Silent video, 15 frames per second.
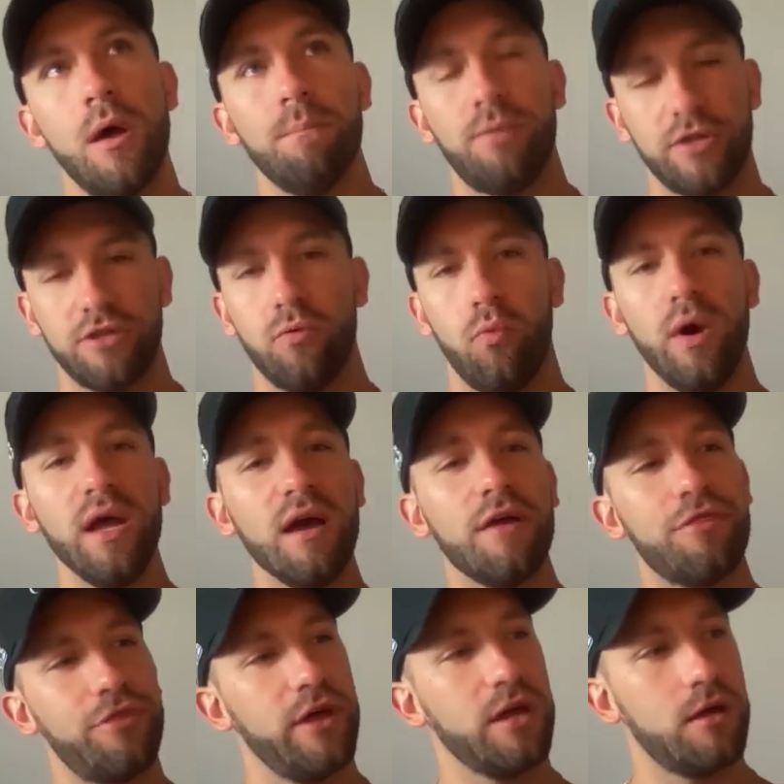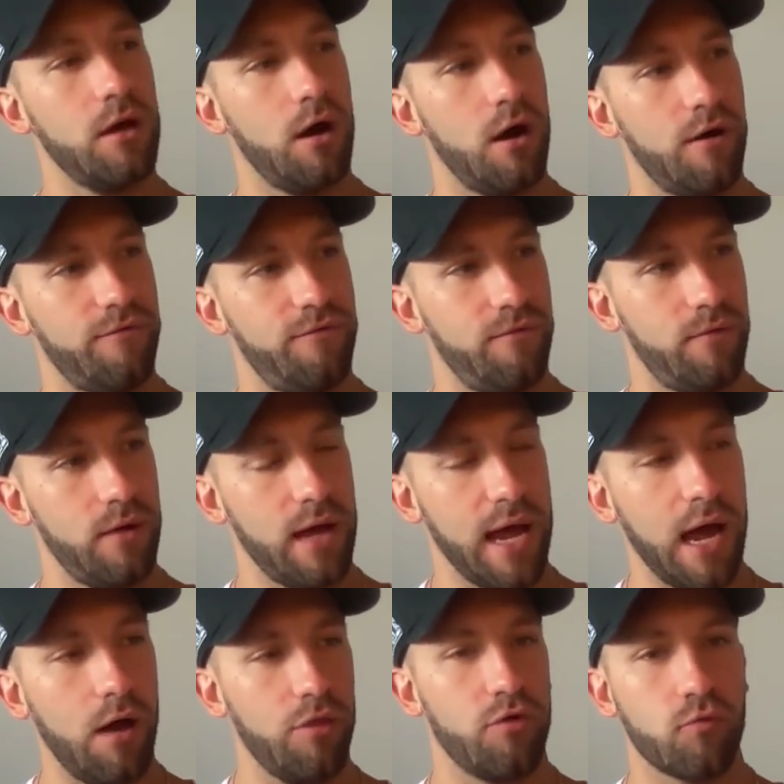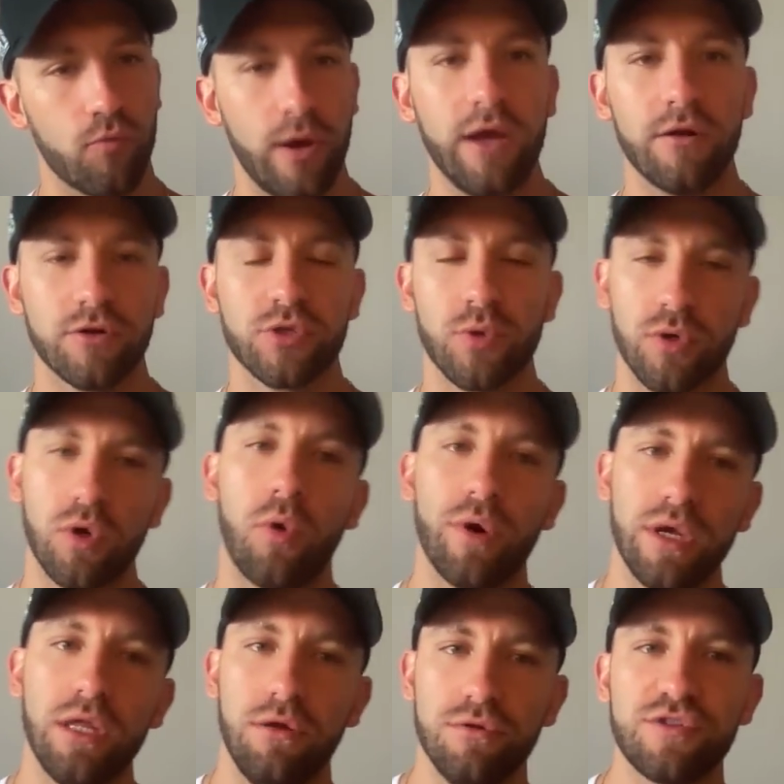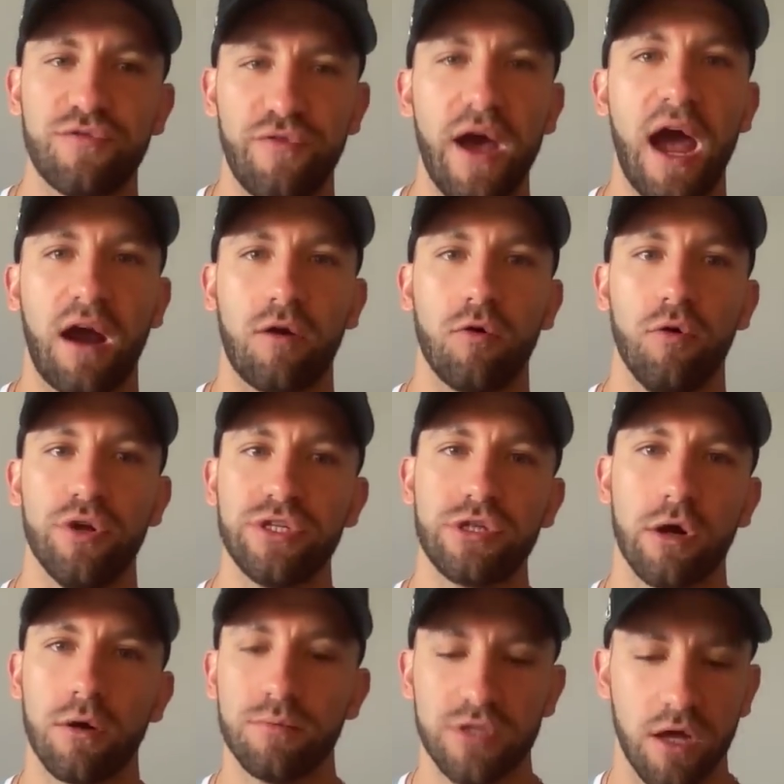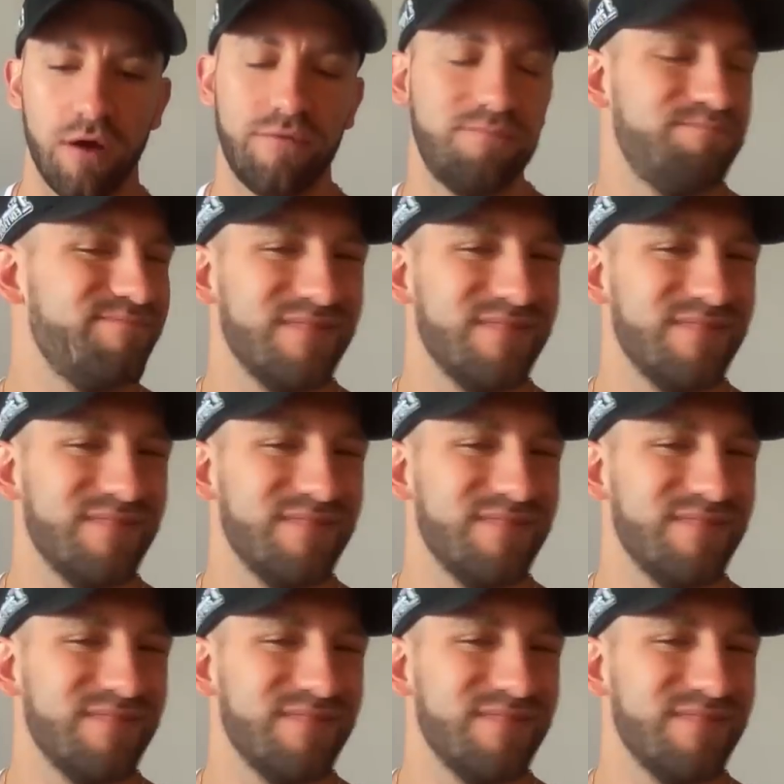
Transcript: But the way I think of how the Raiders were going to use Fackrell in terms of,